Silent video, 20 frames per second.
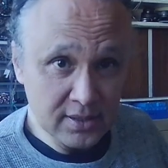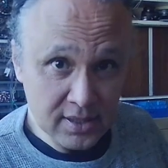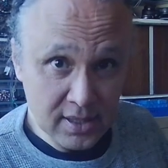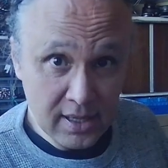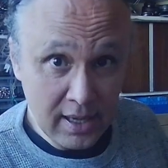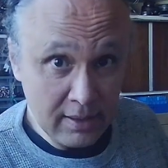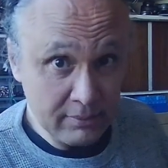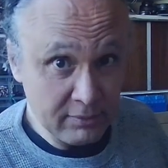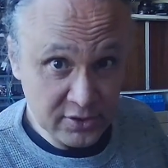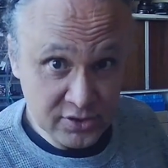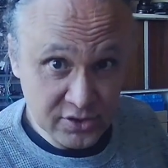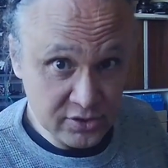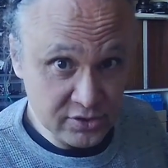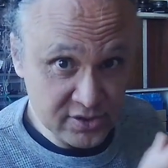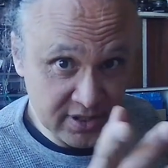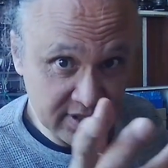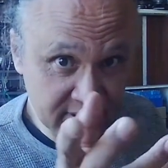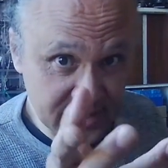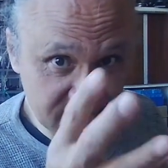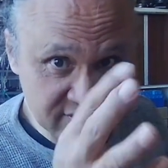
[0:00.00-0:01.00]

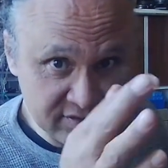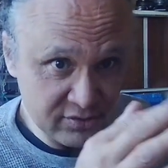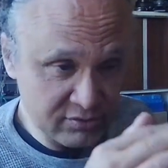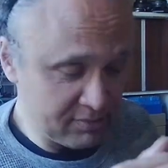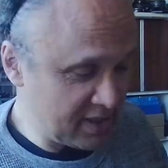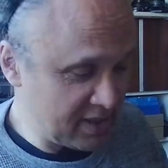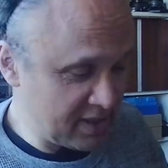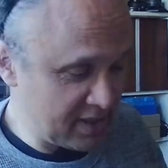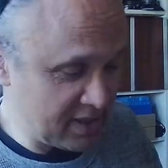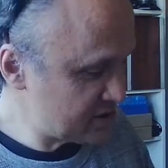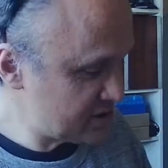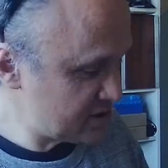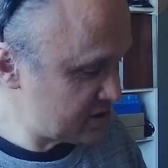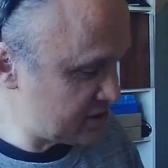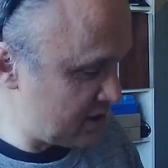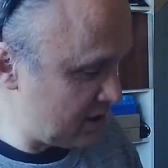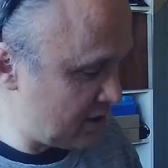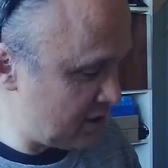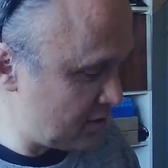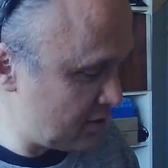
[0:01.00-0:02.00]
this too much,
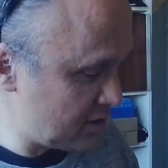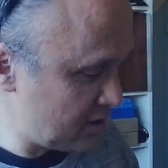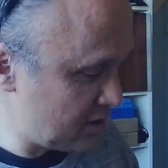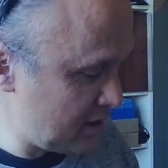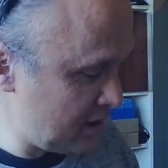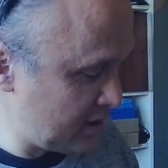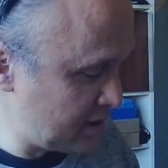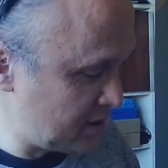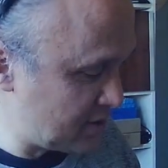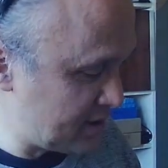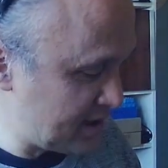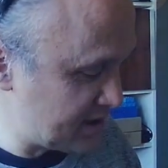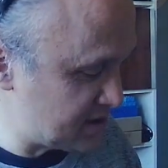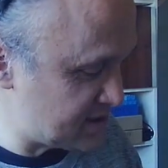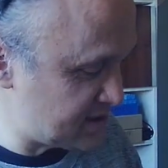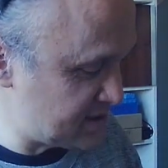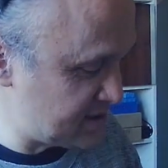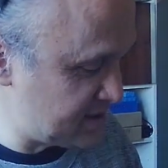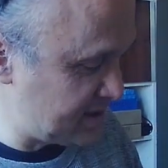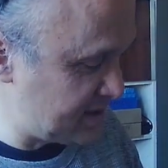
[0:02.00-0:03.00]
so you can see